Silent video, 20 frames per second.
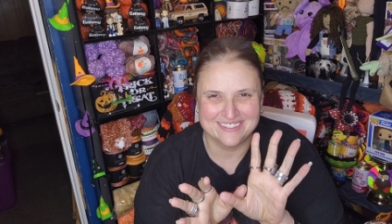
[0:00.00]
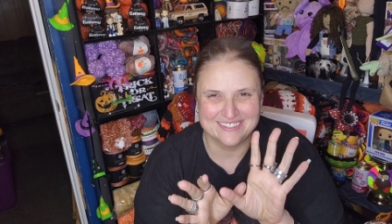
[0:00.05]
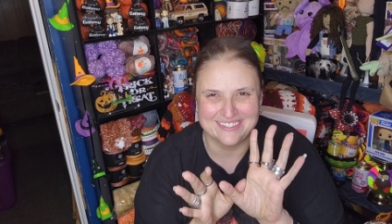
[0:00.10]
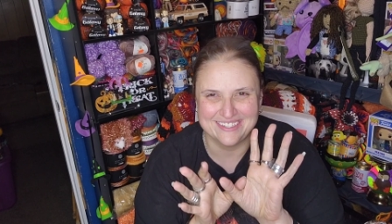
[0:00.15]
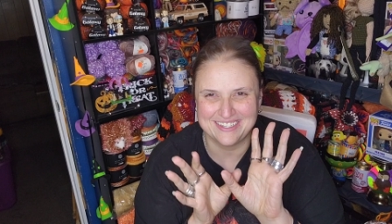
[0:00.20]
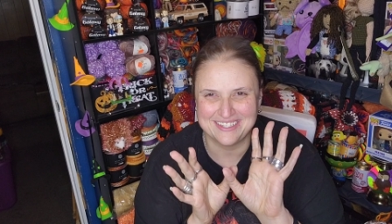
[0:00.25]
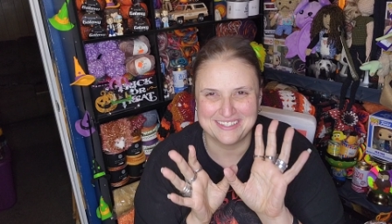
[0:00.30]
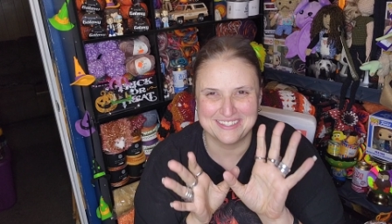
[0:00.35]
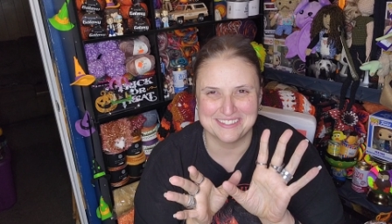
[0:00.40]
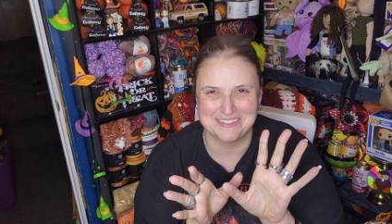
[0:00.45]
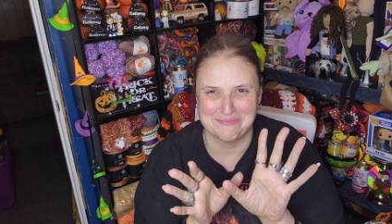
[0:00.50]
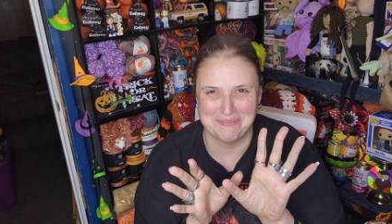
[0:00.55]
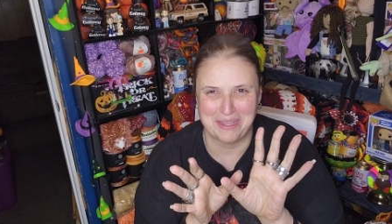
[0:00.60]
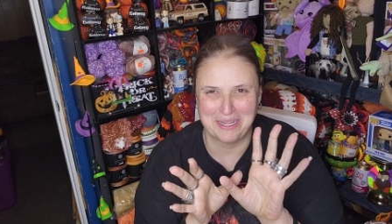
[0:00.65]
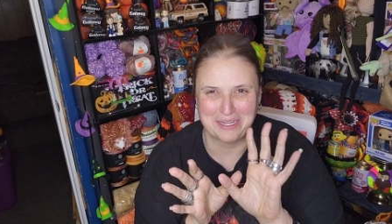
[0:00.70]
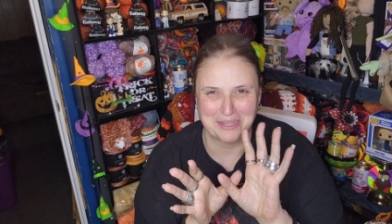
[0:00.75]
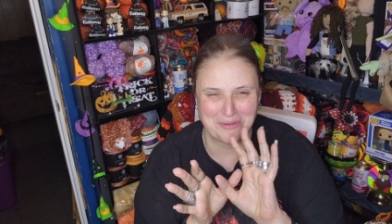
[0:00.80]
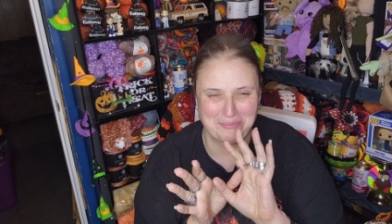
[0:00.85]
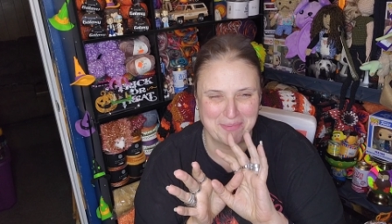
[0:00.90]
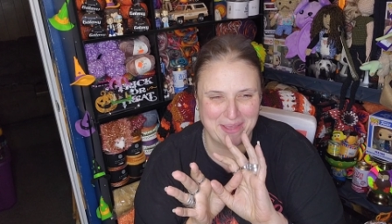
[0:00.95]
in this
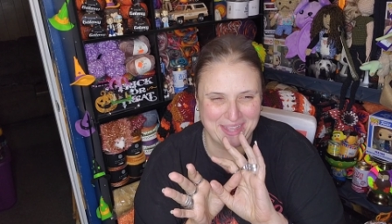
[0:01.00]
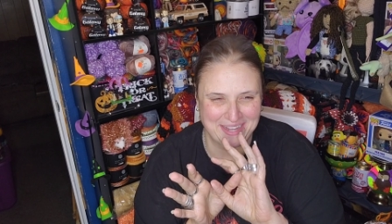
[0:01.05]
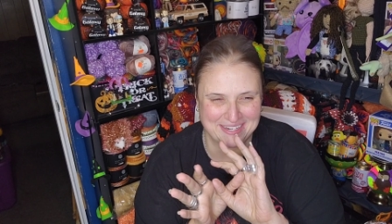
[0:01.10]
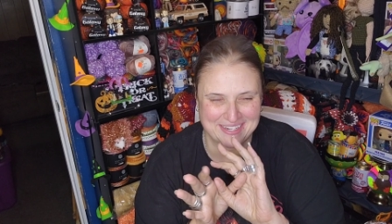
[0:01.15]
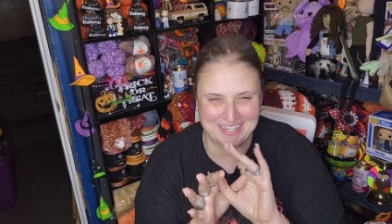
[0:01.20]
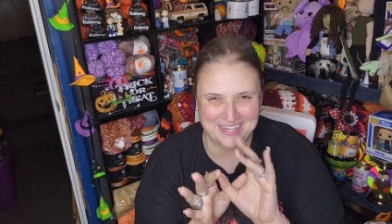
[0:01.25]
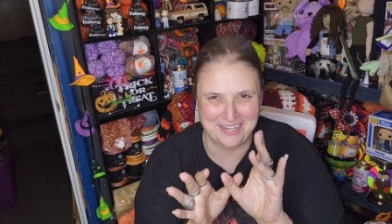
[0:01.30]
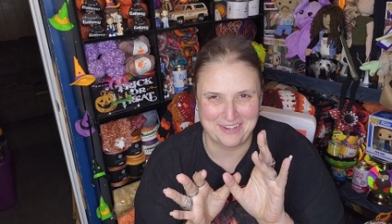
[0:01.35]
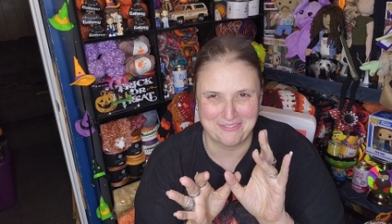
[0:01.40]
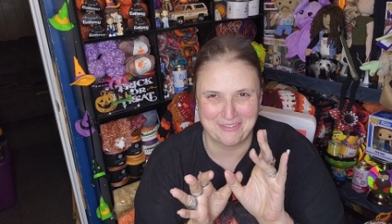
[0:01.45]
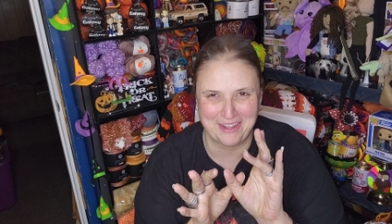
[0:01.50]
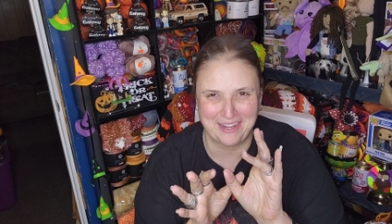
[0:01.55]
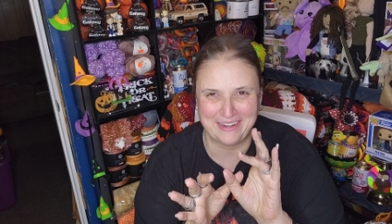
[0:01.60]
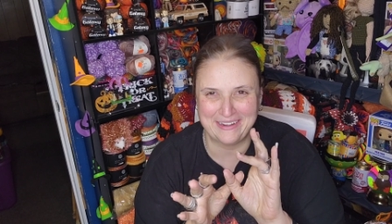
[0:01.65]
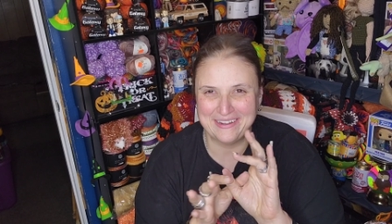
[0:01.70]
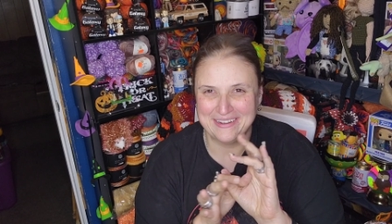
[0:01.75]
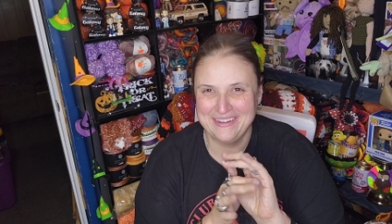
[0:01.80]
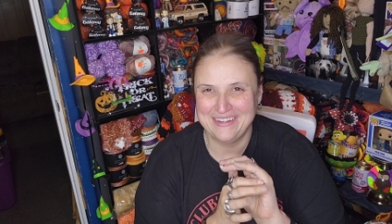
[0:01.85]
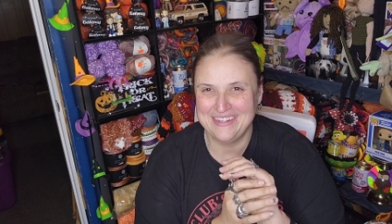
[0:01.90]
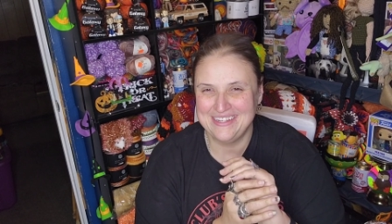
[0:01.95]
makeup bag anyway.